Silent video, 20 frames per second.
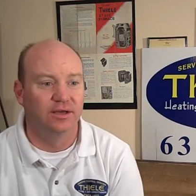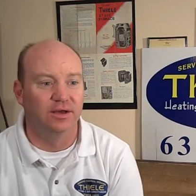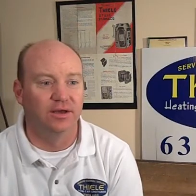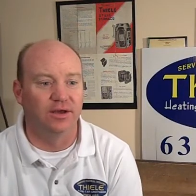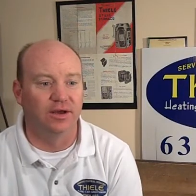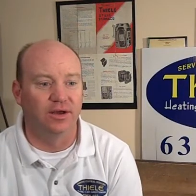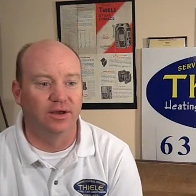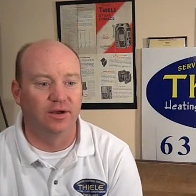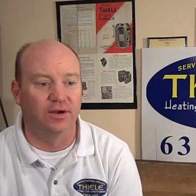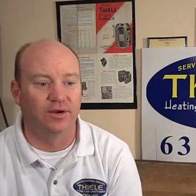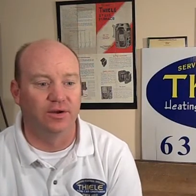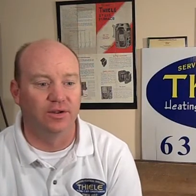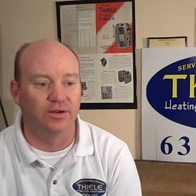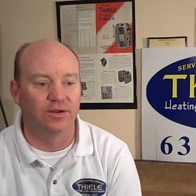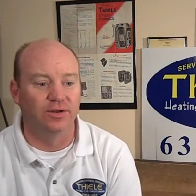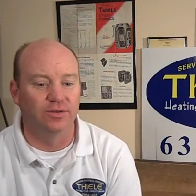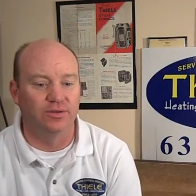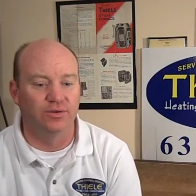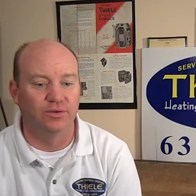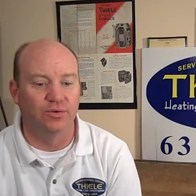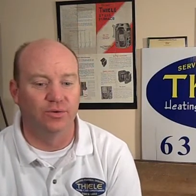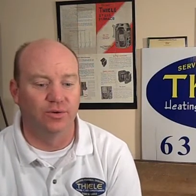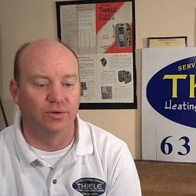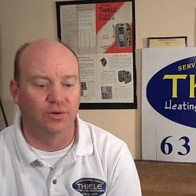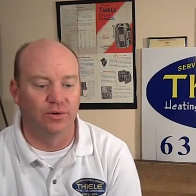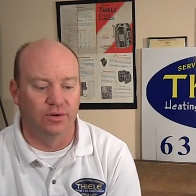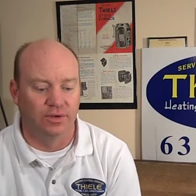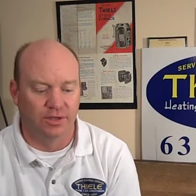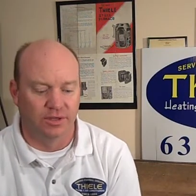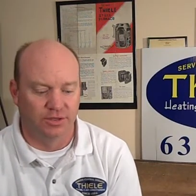on
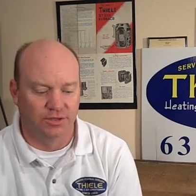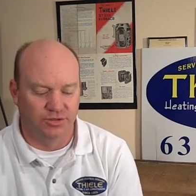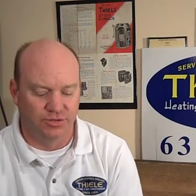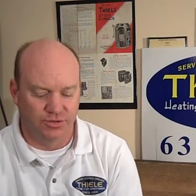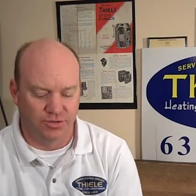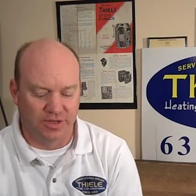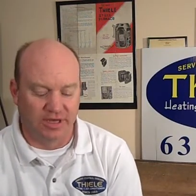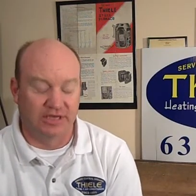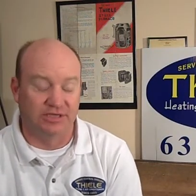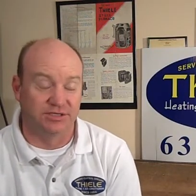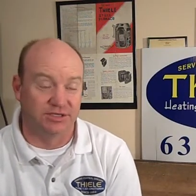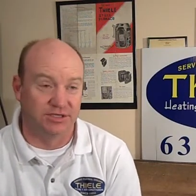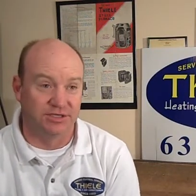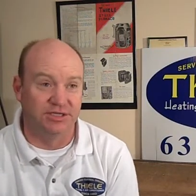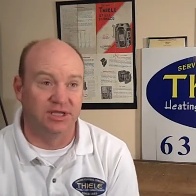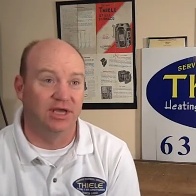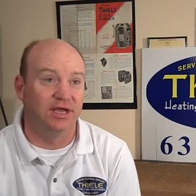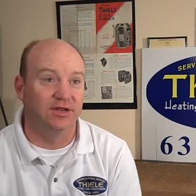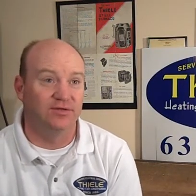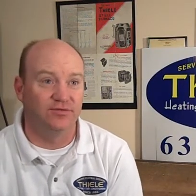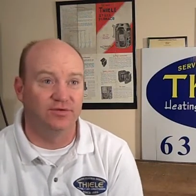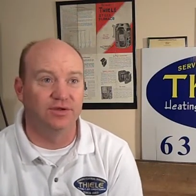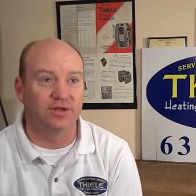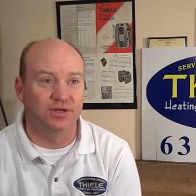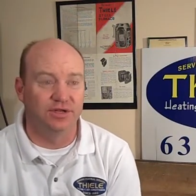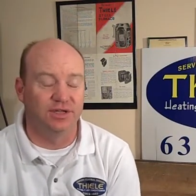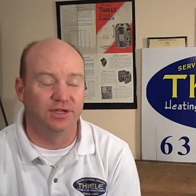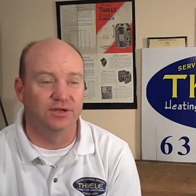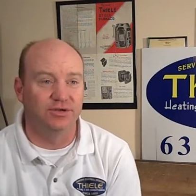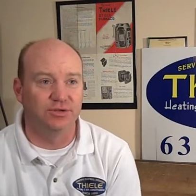your 2010 if you get
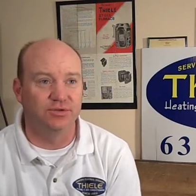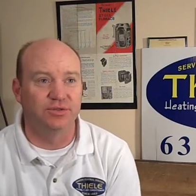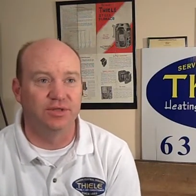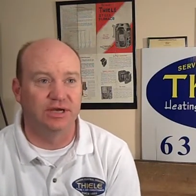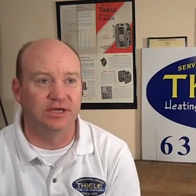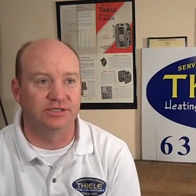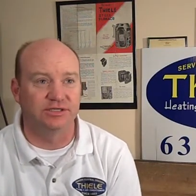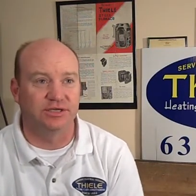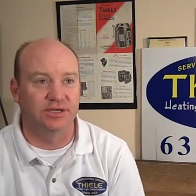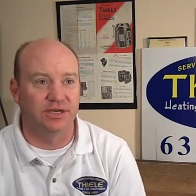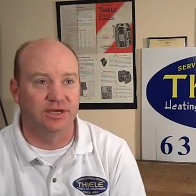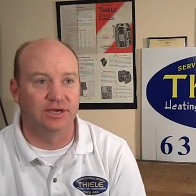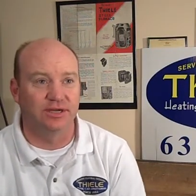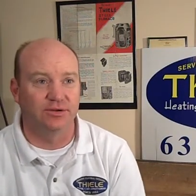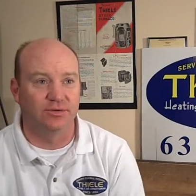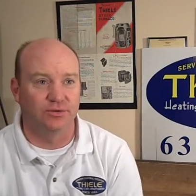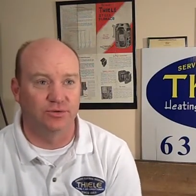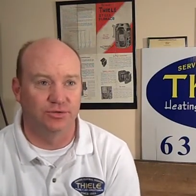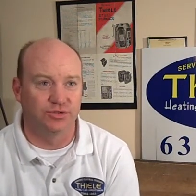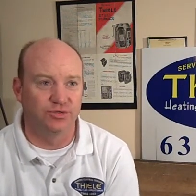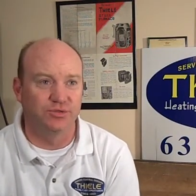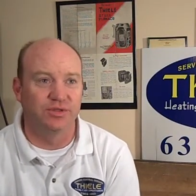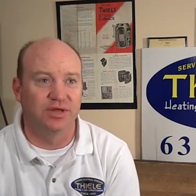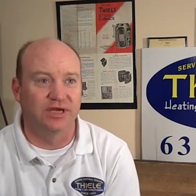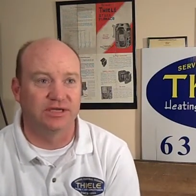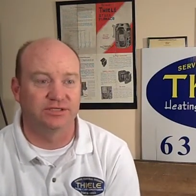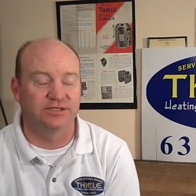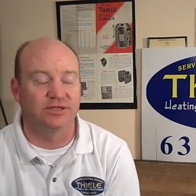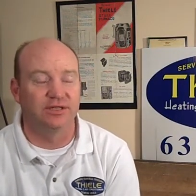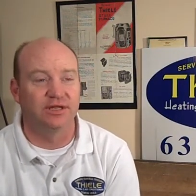it done in 2009 or
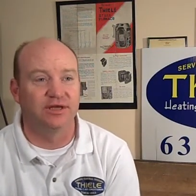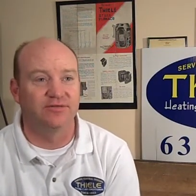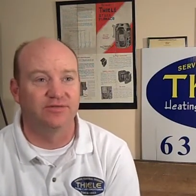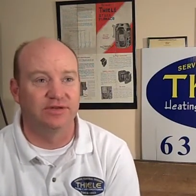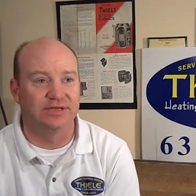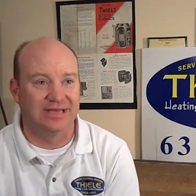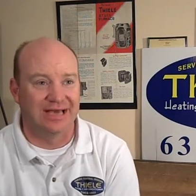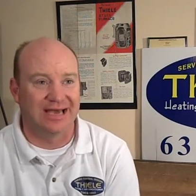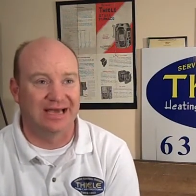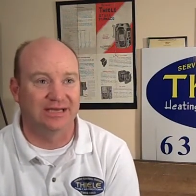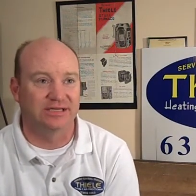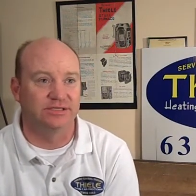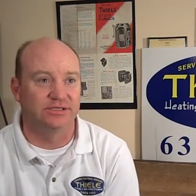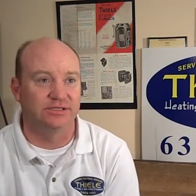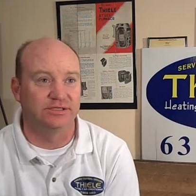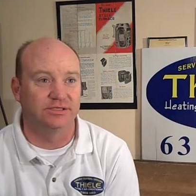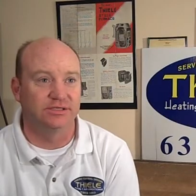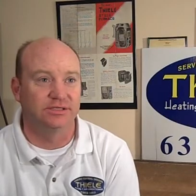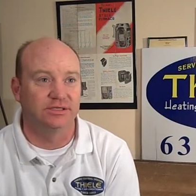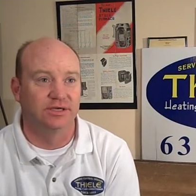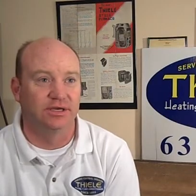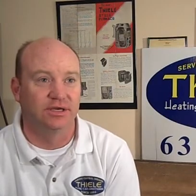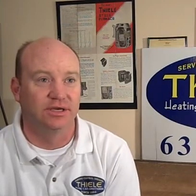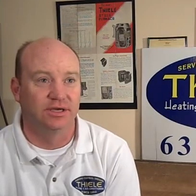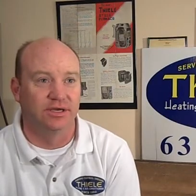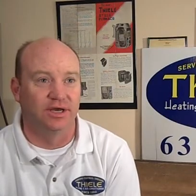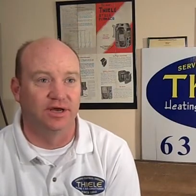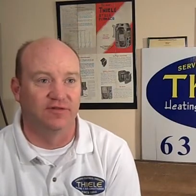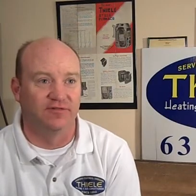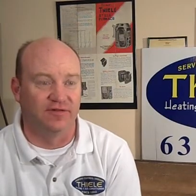2011 taxes
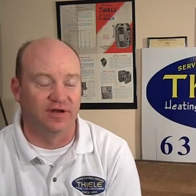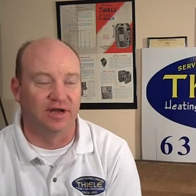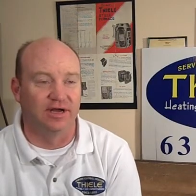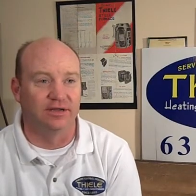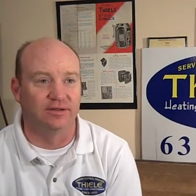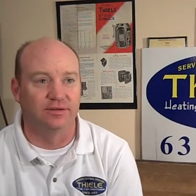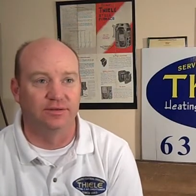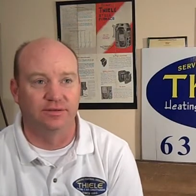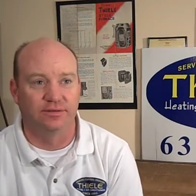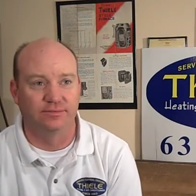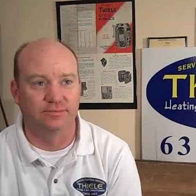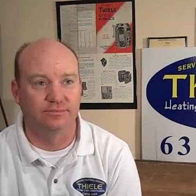filed.